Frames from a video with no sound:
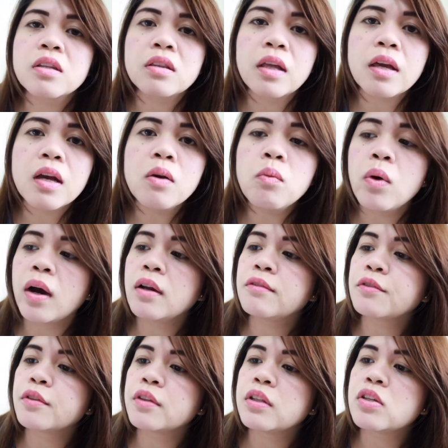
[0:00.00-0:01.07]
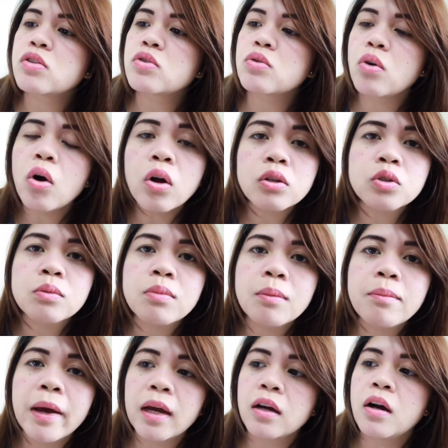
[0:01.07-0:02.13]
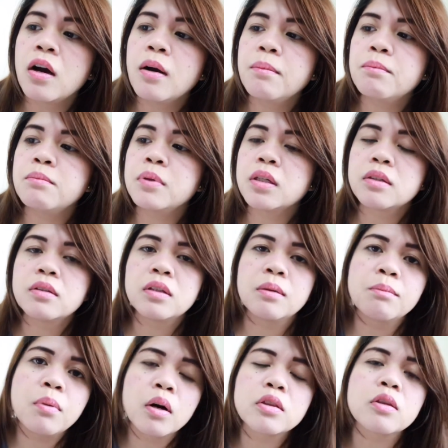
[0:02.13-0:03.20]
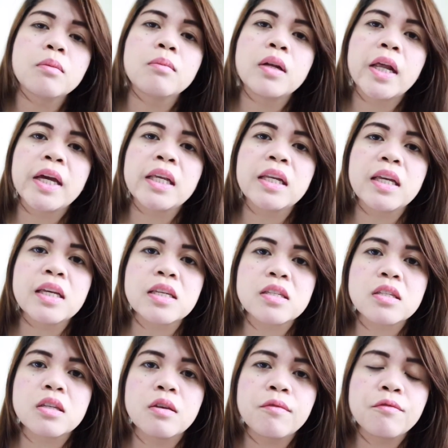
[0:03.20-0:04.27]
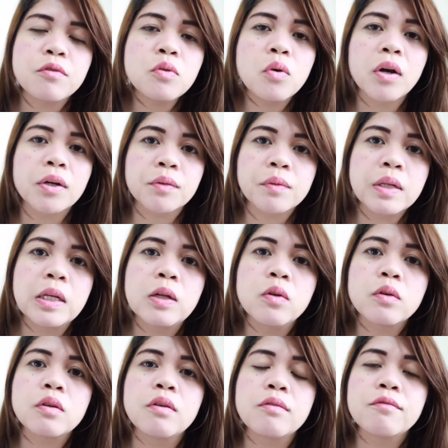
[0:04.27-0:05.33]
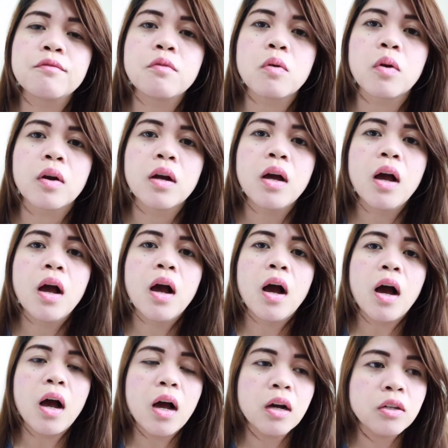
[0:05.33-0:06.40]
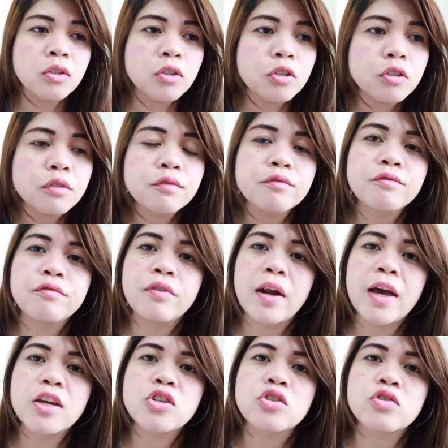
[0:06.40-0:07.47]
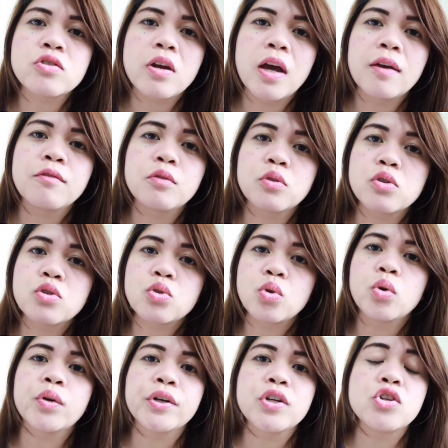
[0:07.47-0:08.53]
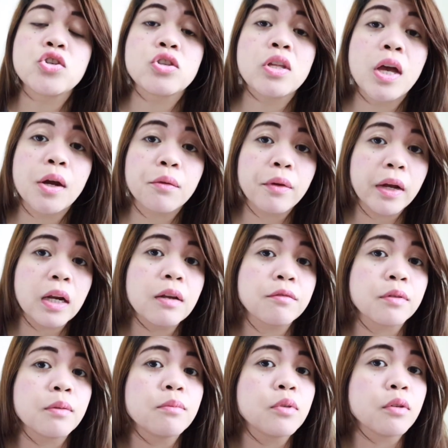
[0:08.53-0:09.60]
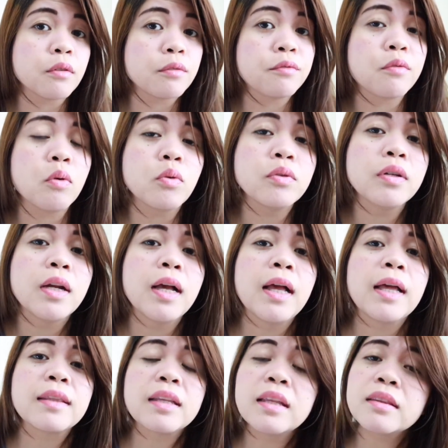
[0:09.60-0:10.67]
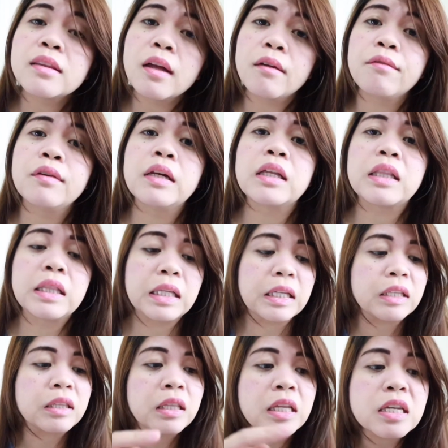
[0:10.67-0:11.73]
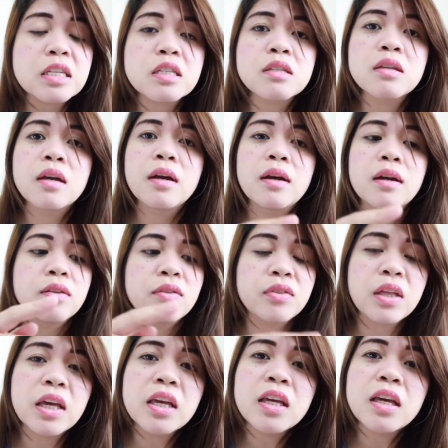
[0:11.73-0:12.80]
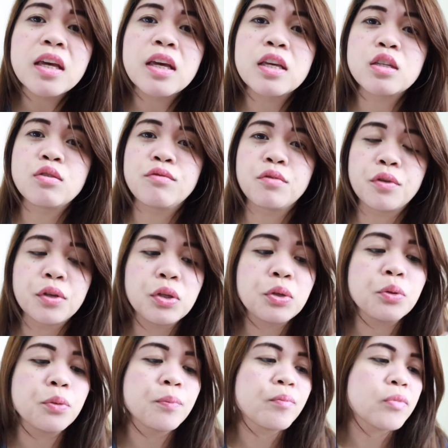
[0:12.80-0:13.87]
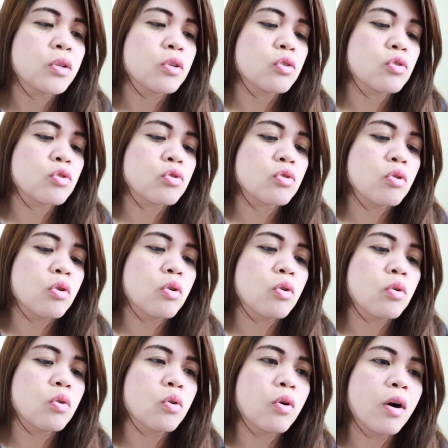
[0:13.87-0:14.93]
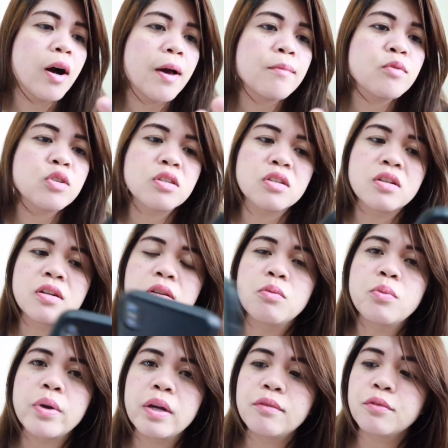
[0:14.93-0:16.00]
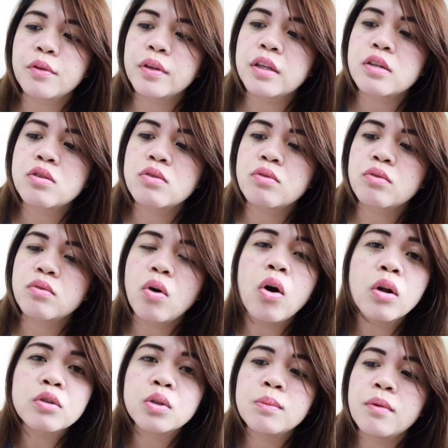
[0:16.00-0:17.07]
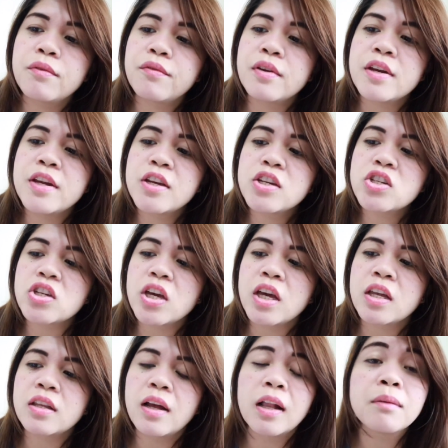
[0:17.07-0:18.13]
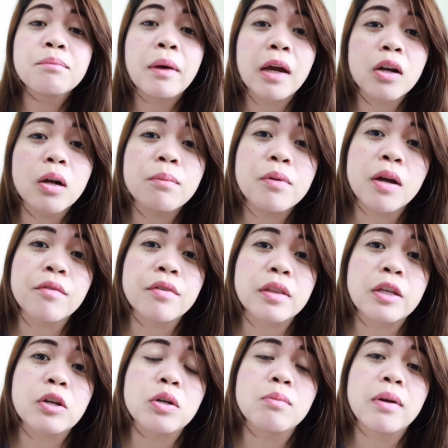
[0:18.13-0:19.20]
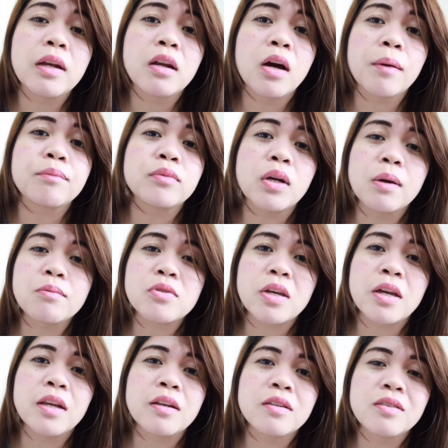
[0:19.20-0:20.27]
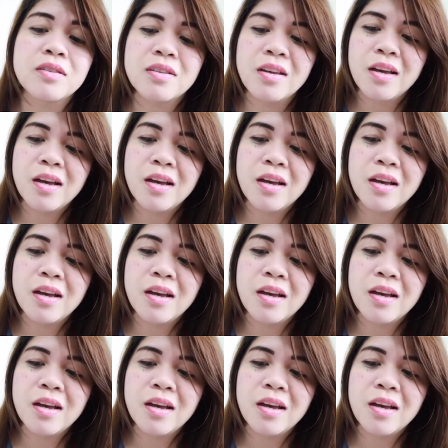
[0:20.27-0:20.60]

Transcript: take a while for this all to be back up, but the bottom line is, if you are really looking for a good flash drive or storage directly from your phone, then definitely this thing is for you. So I'm just gonna wait for this all to be finished, and I'll back up everything on my laptops and